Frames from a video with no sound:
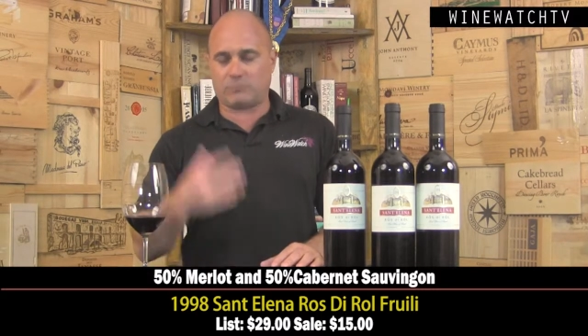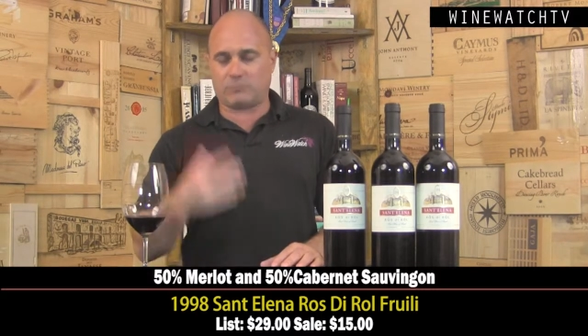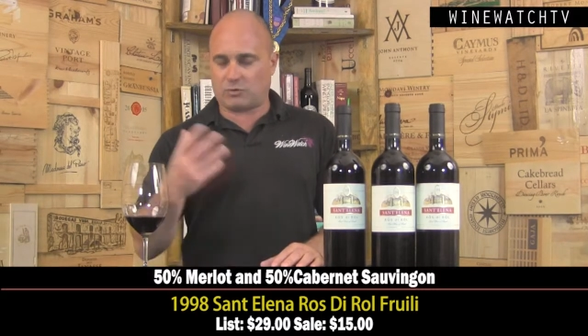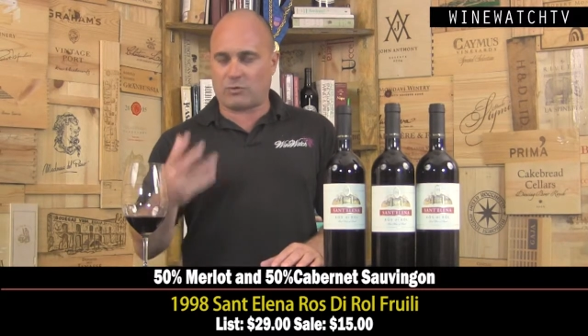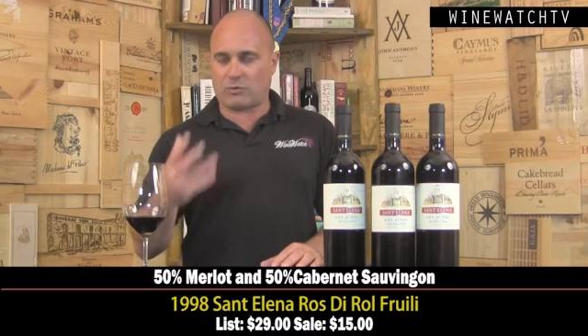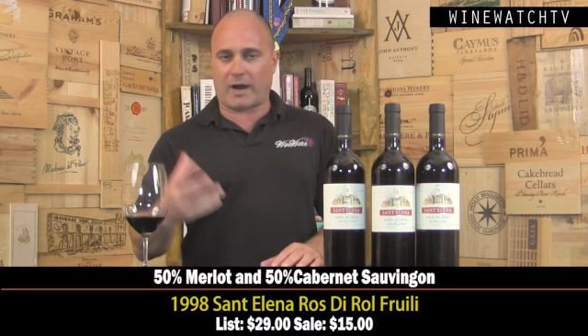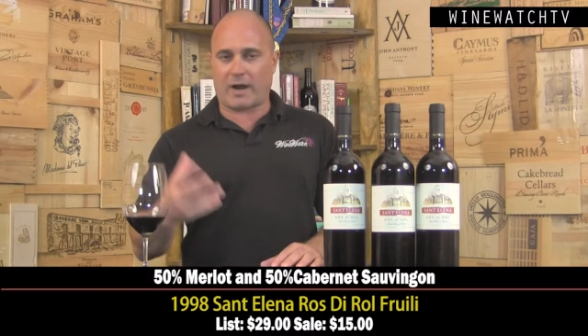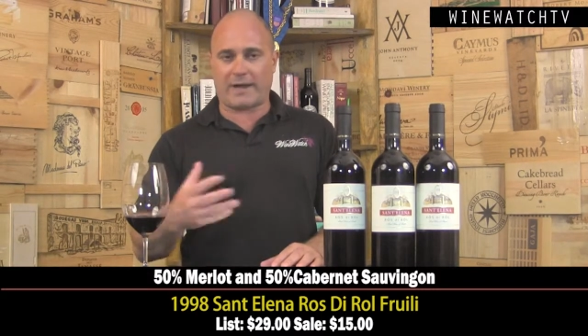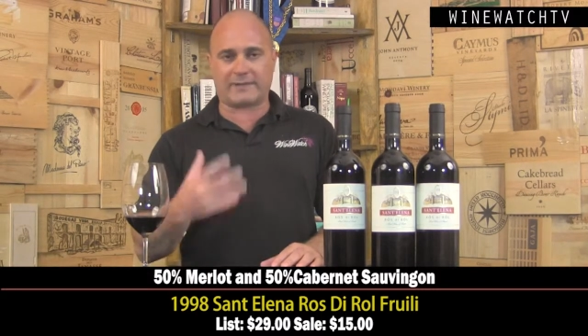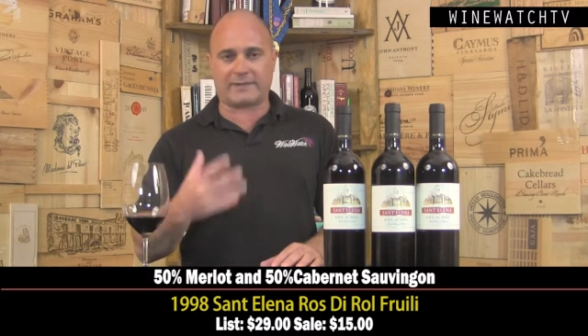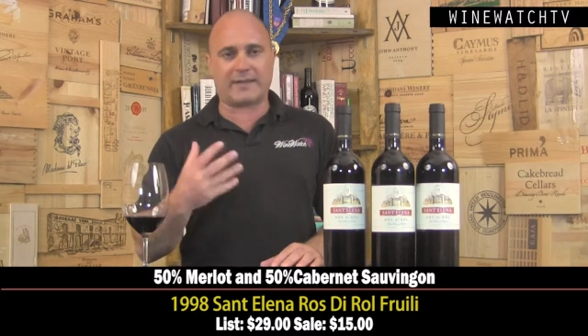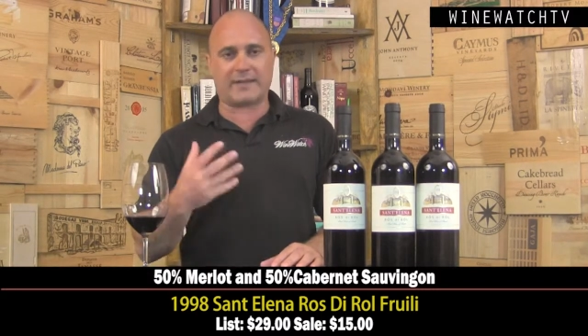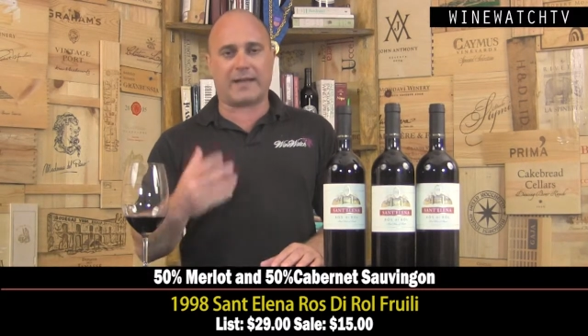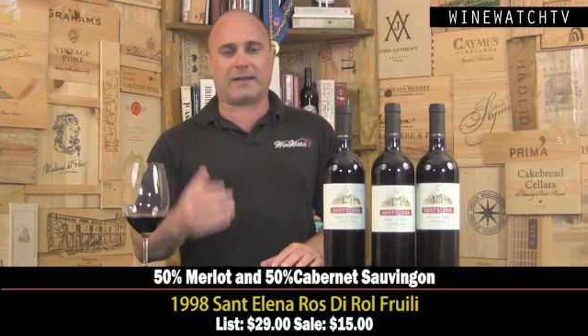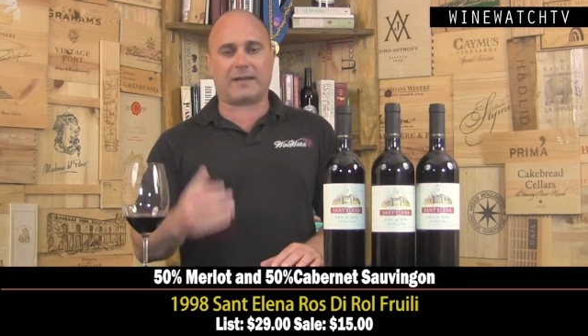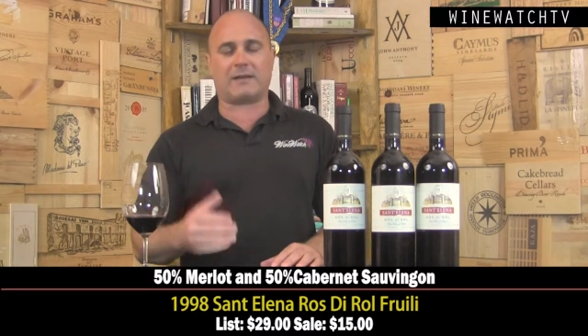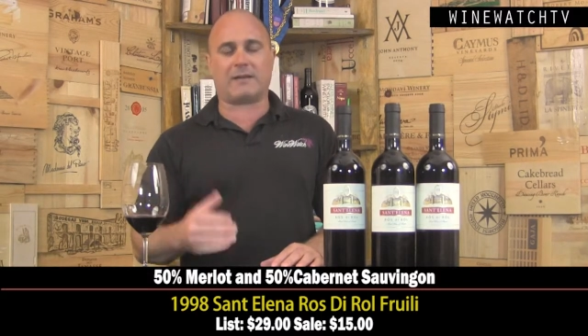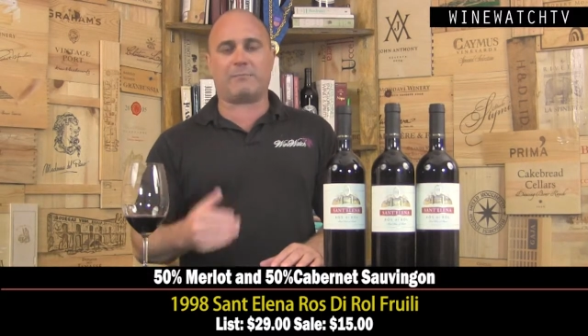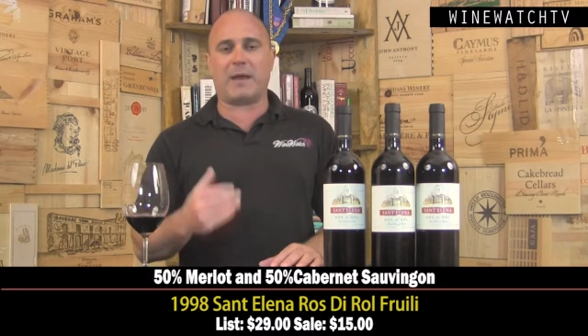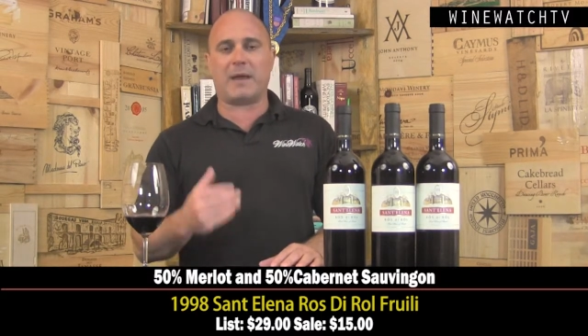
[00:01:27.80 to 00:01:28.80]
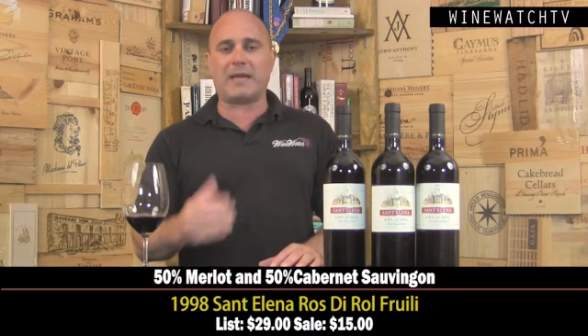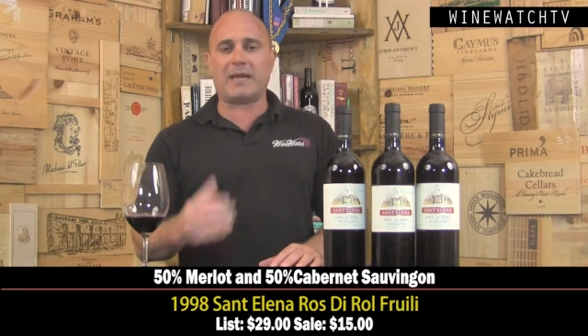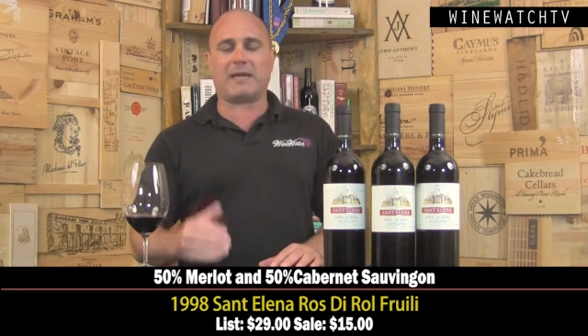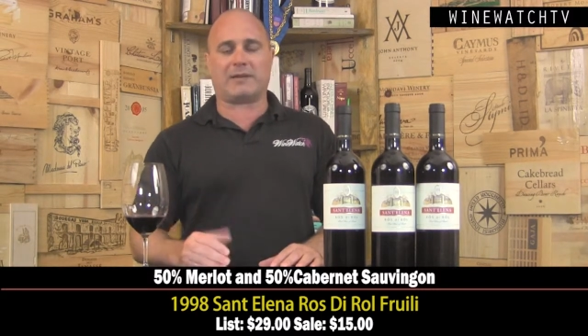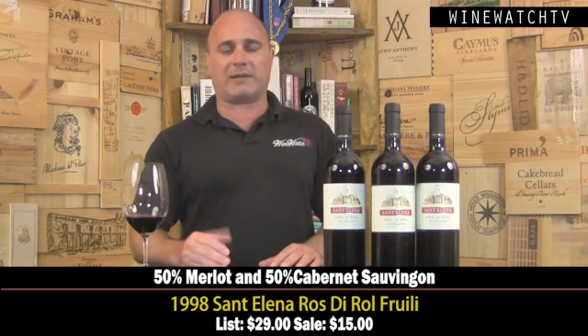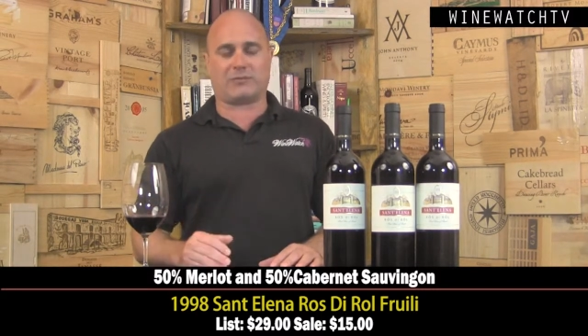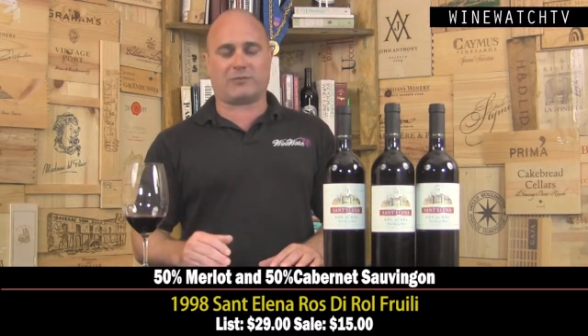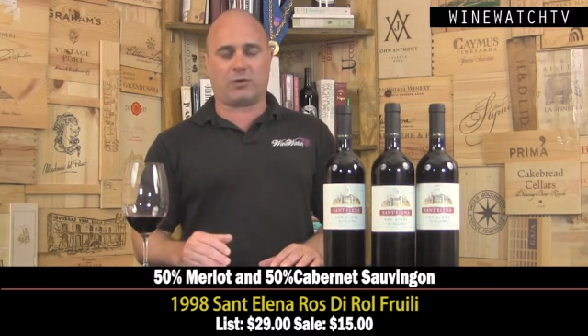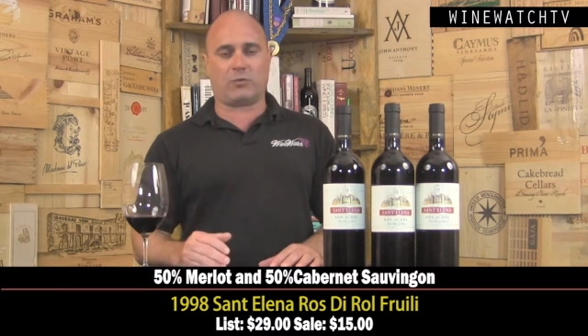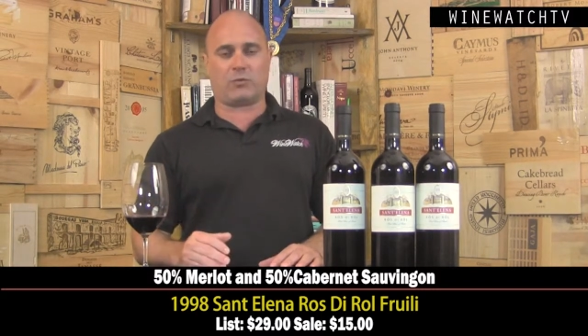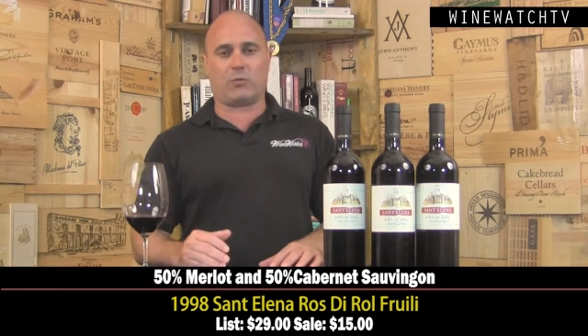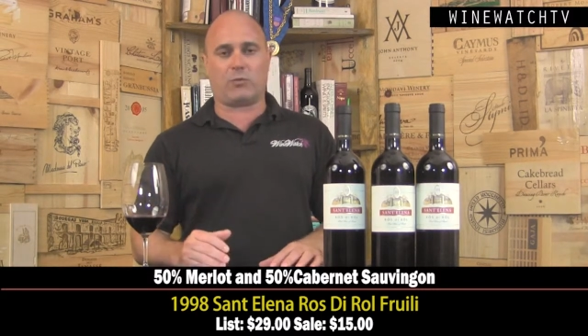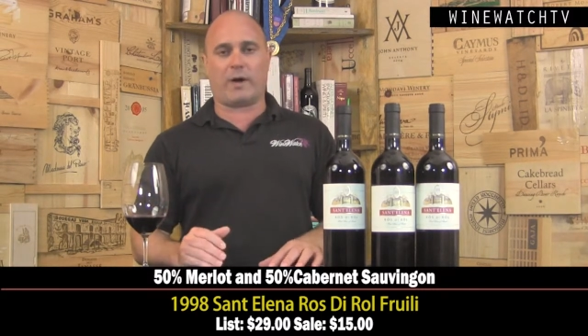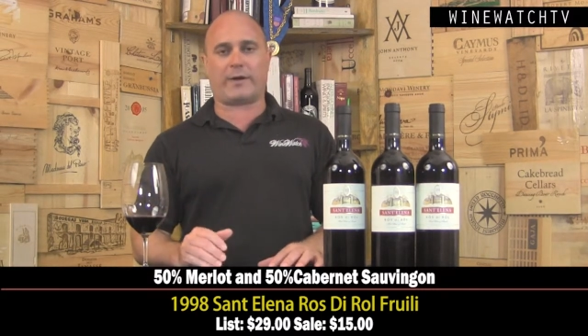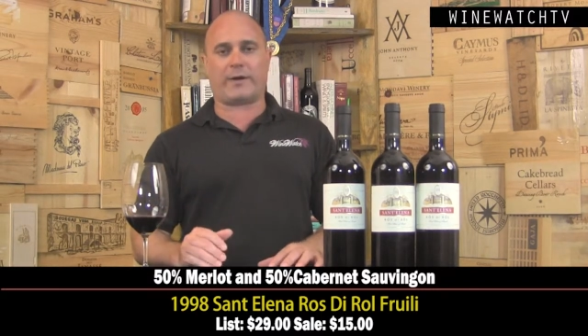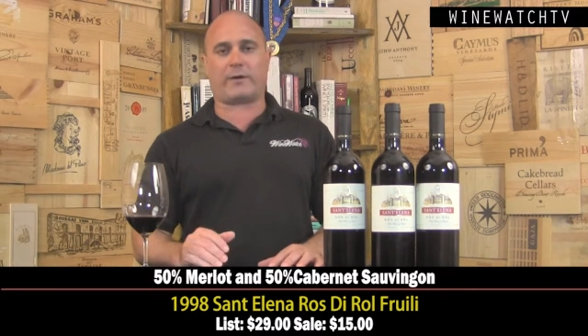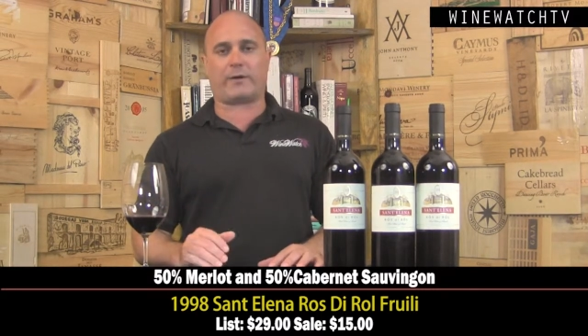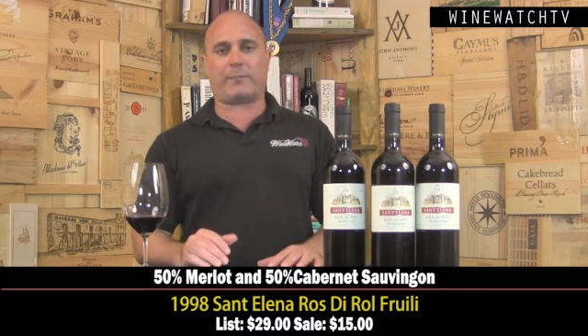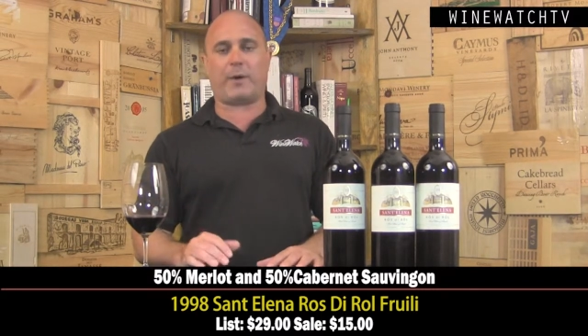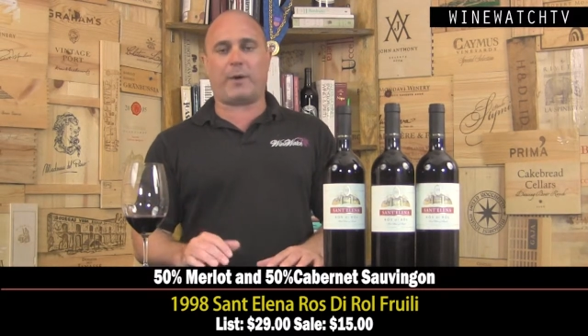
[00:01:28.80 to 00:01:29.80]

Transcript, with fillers: try his hand at making his own winery.